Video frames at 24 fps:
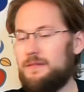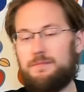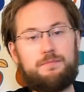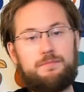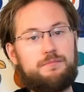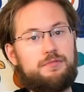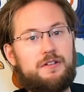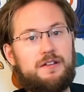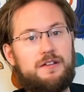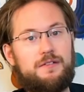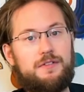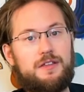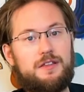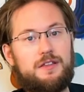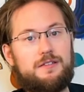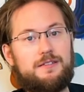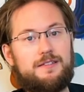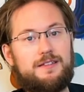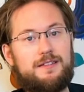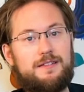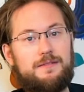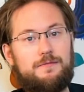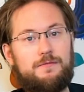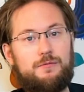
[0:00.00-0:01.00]

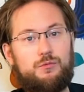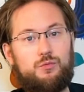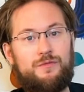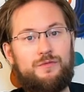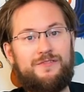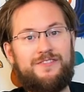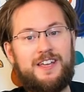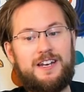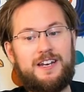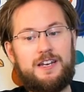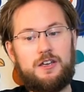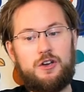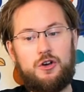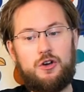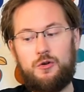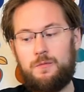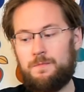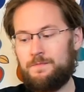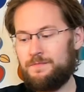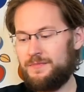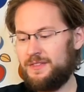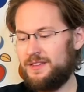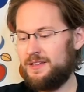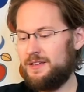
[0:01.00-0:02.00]
previous video,
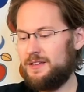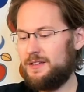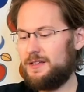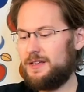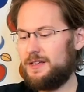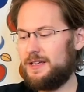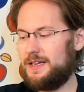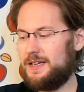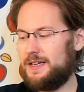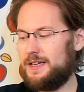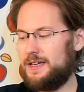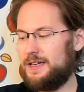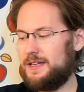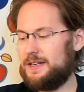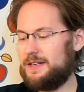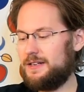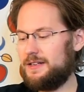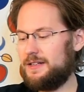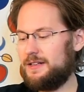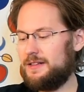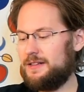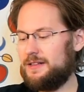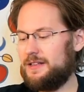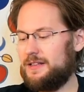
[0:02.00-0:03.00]

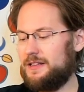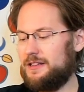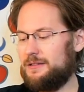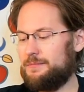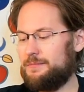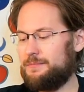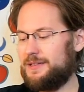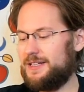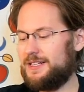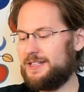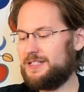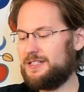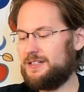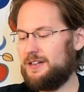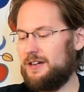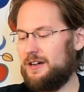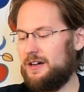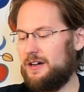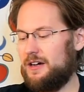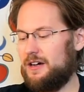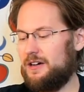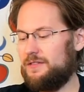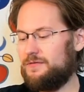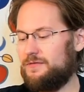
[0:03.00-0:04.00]
and a little bit
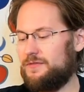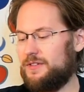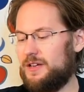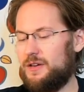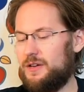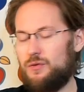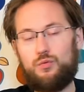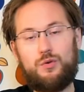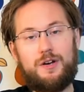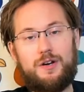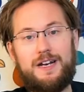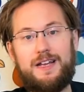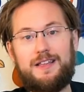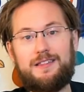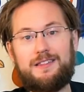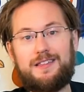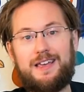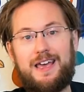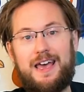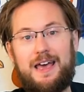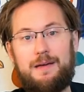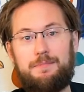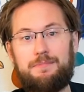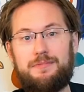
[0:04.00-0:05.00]
of what has
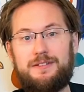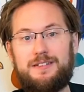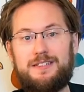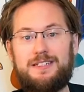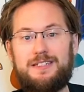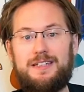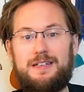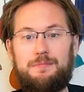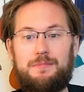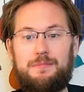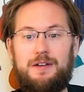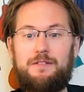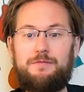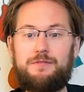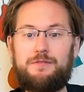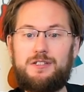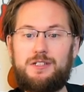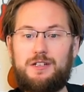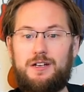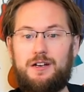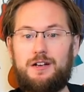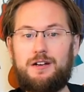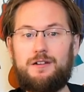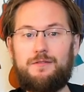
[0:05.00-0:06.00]
happened in my
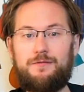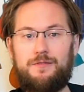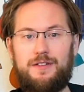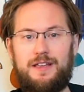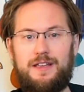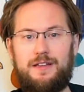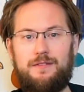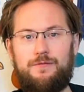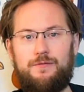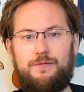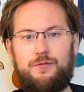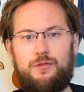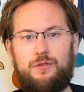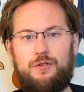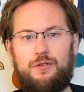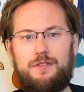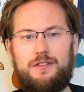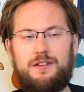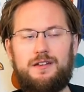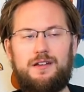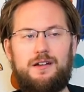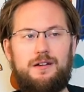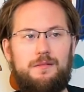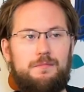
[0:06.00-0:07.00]
photography for
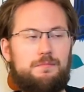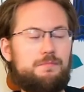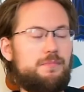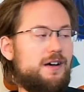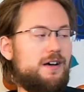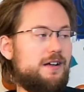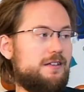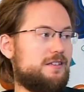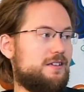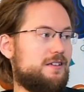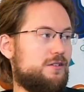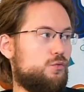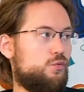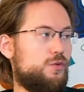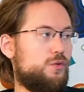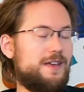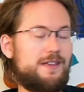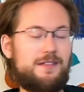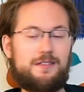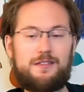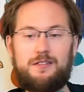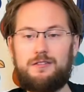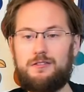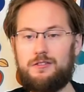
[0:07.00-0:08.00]
the passing
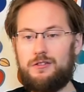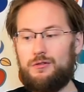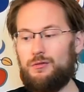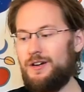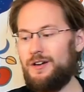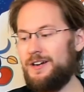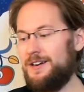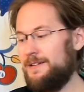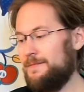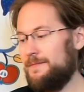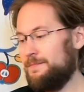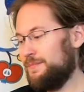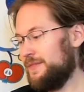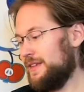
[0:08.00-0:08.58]
weeks and so on.